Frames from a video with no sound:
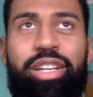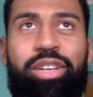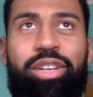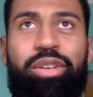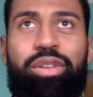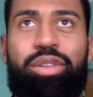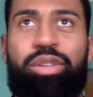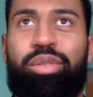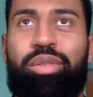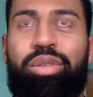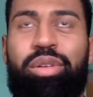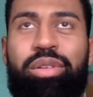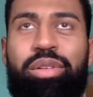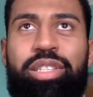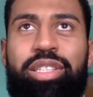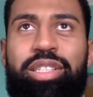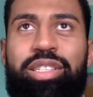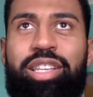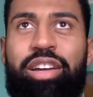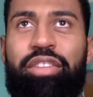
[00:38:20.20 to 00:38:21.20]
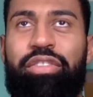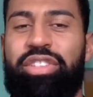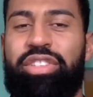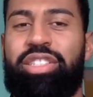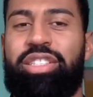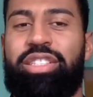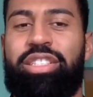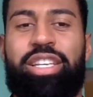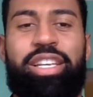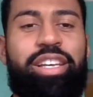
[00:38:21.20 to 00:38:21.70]
going through all this stuff
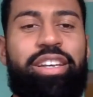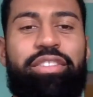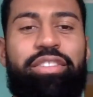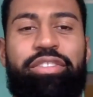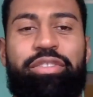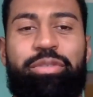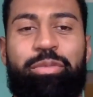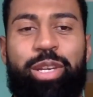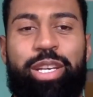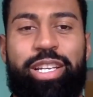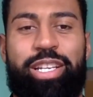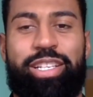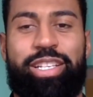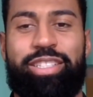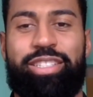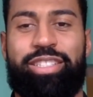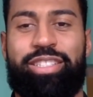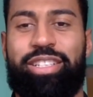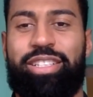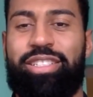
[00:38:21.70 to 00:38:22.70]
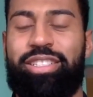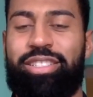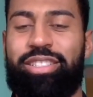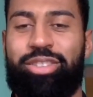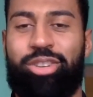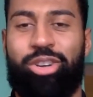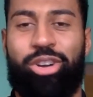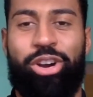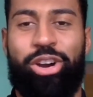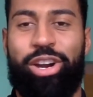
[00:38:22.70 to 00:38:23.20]
is tough. It's just
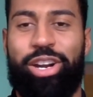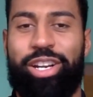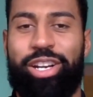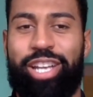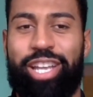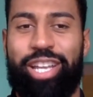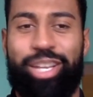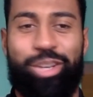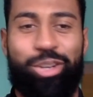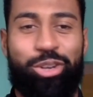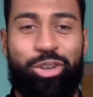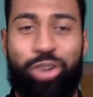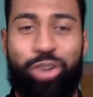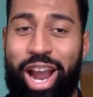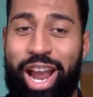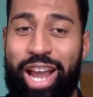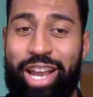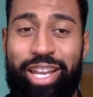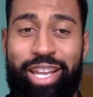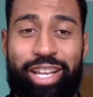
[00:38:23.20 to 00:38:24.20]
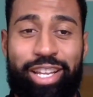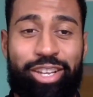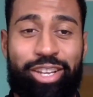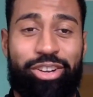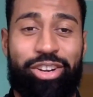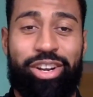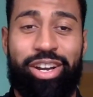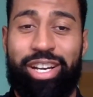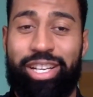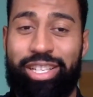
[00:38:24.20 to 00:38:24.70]
hard. Like you're grinding, you're
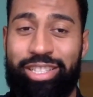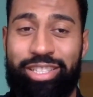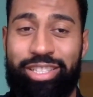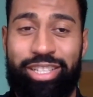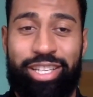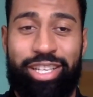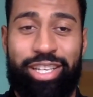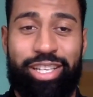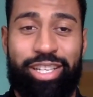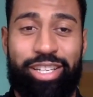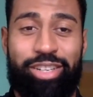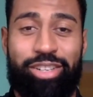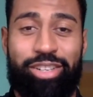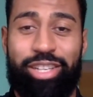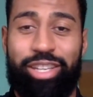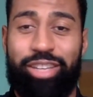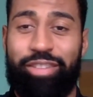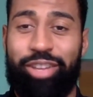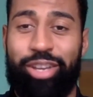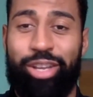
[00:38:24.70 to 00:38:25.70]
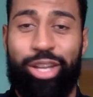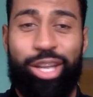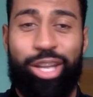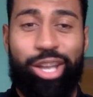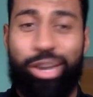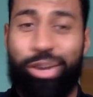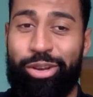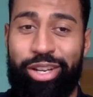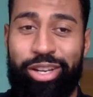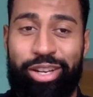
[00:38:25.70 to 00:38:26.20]
hustling, you're living
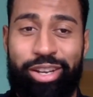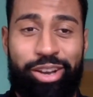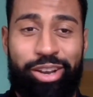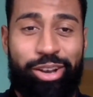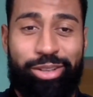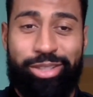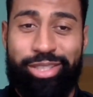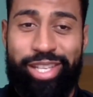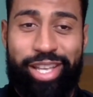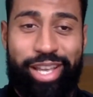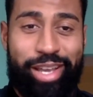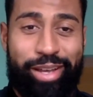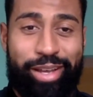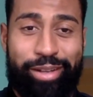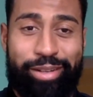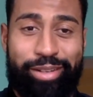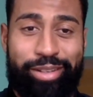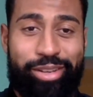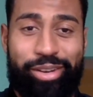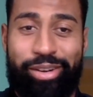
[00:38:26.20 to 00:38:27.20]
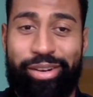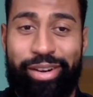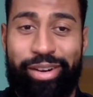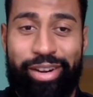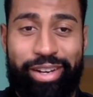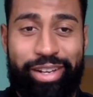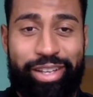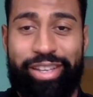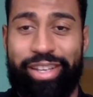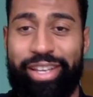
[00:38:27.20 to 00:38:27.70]
alone in a hotel,
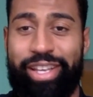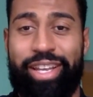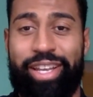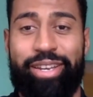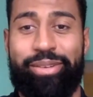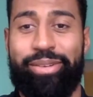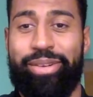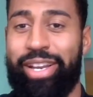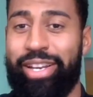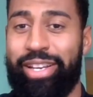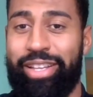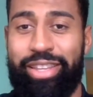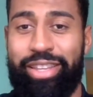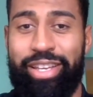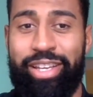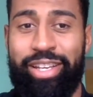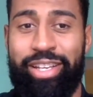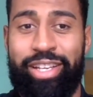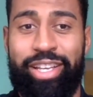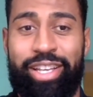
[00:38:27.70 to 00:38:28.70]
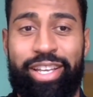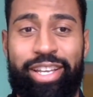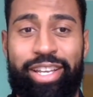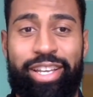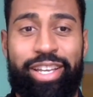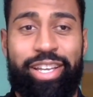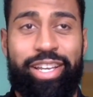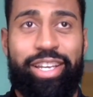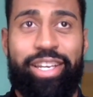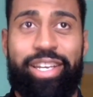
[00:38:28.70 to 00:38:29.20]
dark. You can't do anything
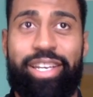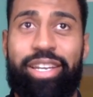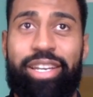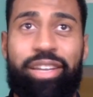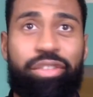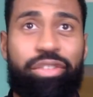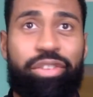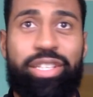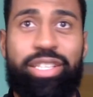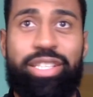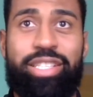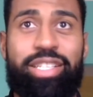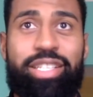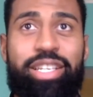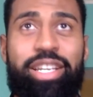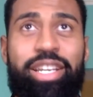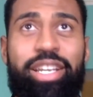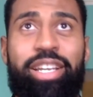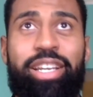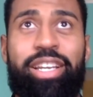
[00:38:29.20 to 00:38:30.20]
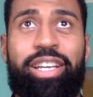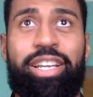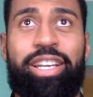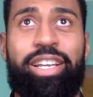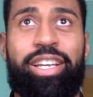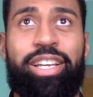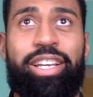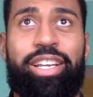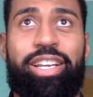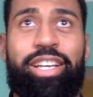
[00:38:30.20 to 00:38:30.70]
in a different city,
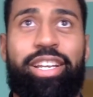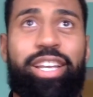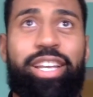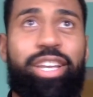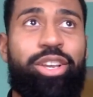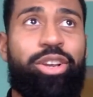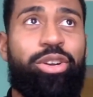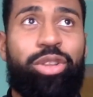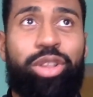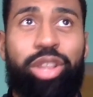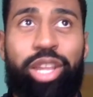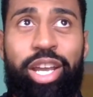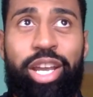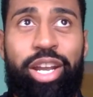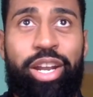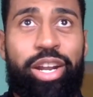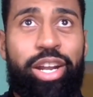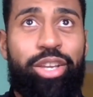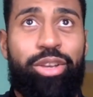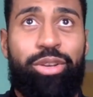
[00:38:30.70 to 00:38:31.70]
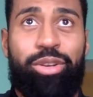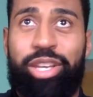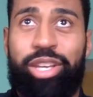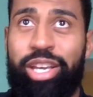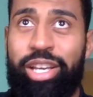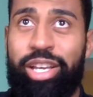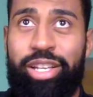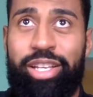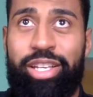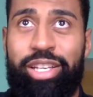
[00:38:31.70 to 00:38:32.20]
and then you go there, you
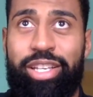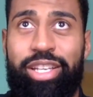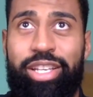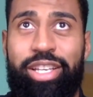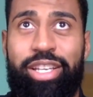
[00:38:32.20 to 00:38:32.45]
kill it.